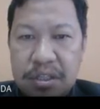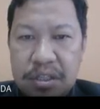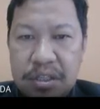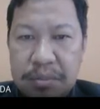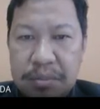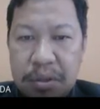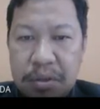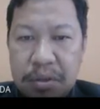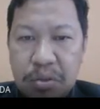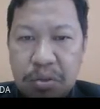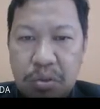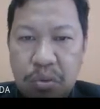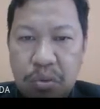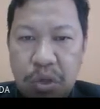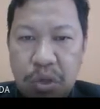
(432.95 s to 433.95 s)
Chapter
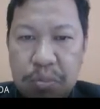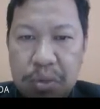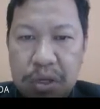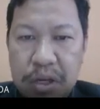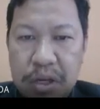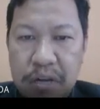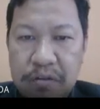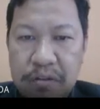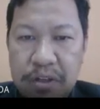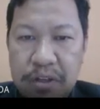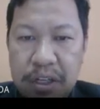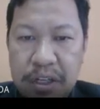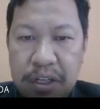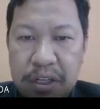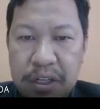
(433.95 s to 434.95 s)
2 will be covered
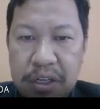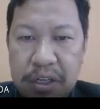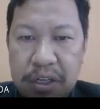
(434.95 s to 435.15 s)
in